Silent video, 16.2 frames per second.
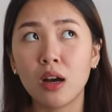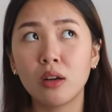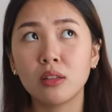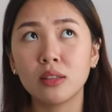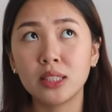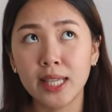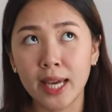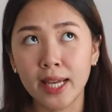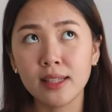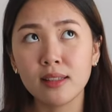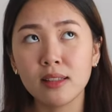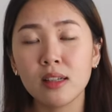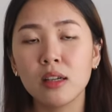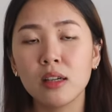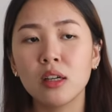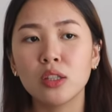yet.
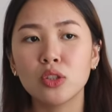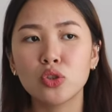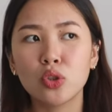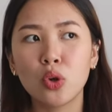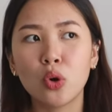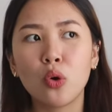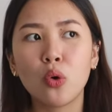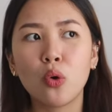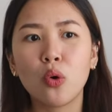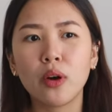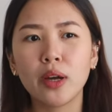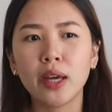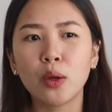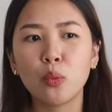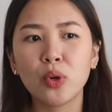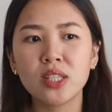So
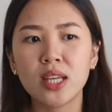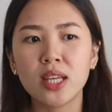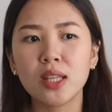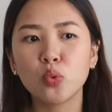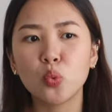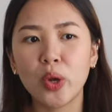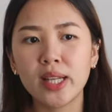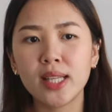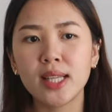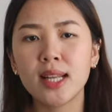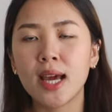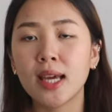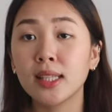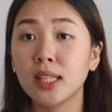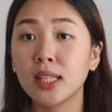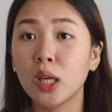it was in
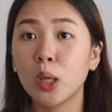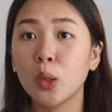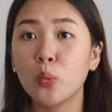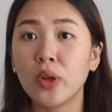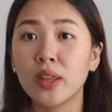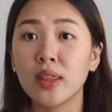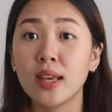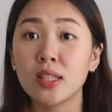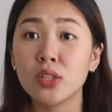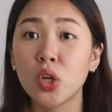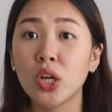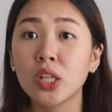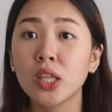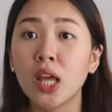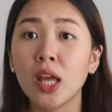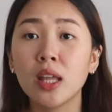2019 when they
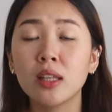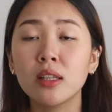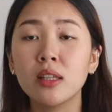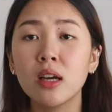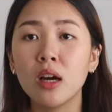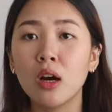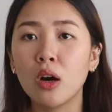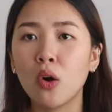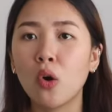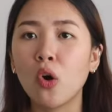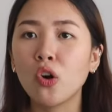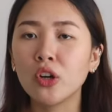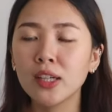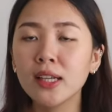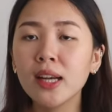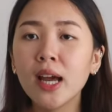started
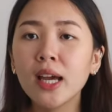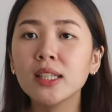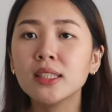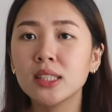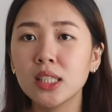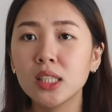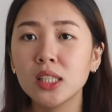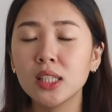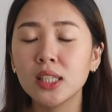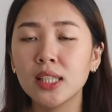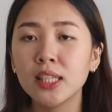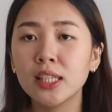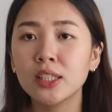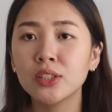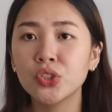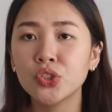organizing
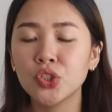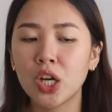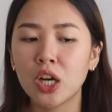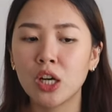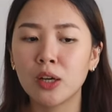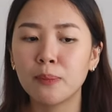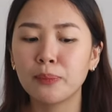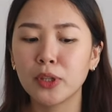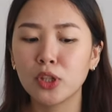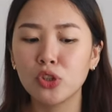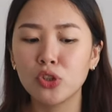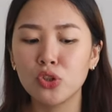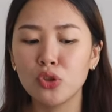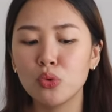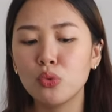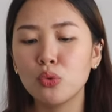this
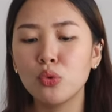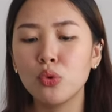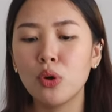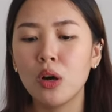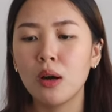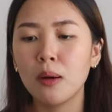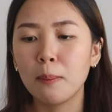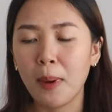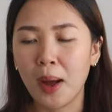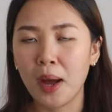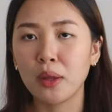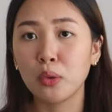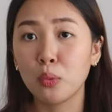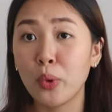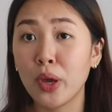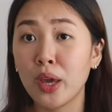new
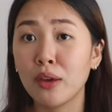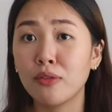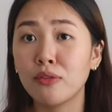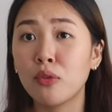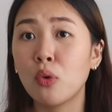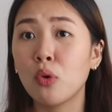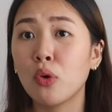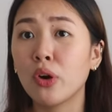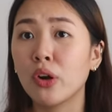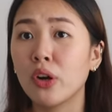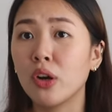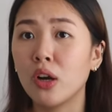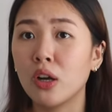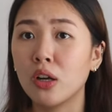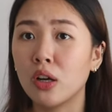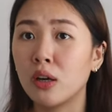pathway for
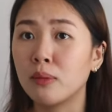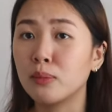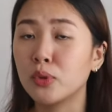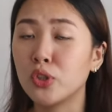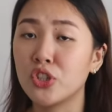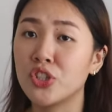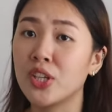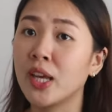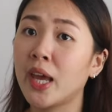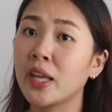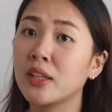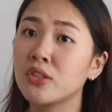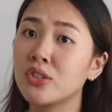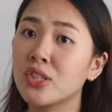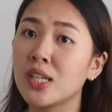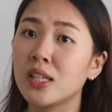nursing
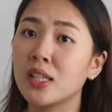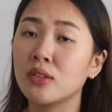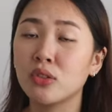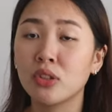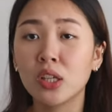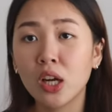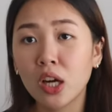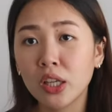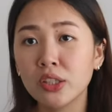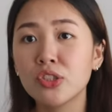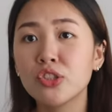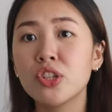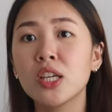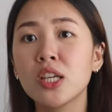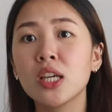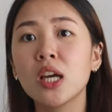entry into the
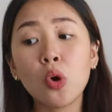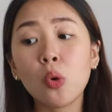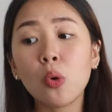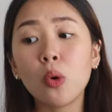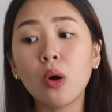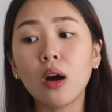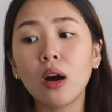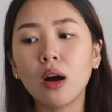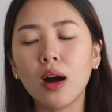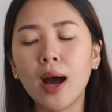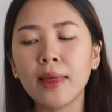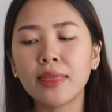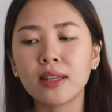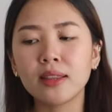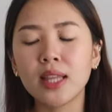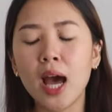country. So
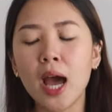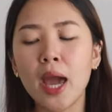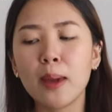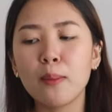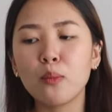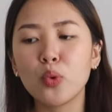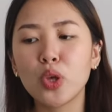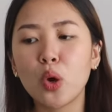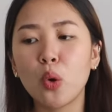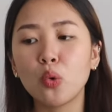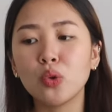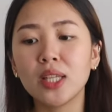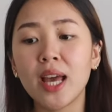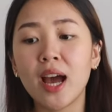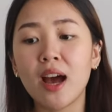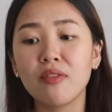at the time, we
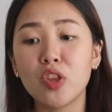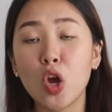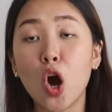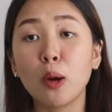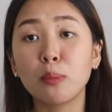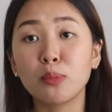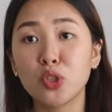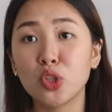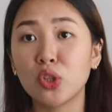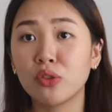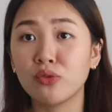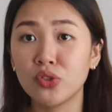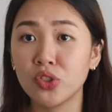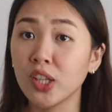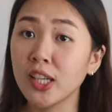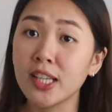only had the option
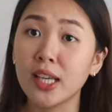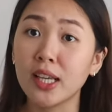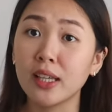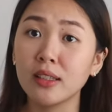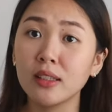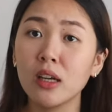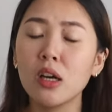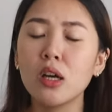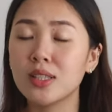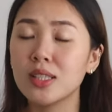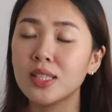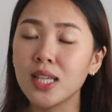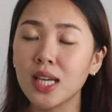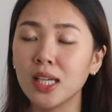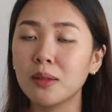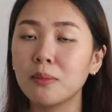of studying, which is the
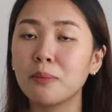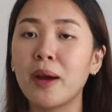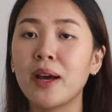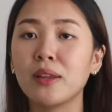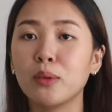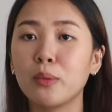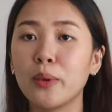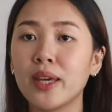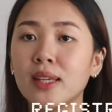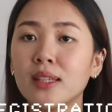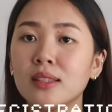second pathway.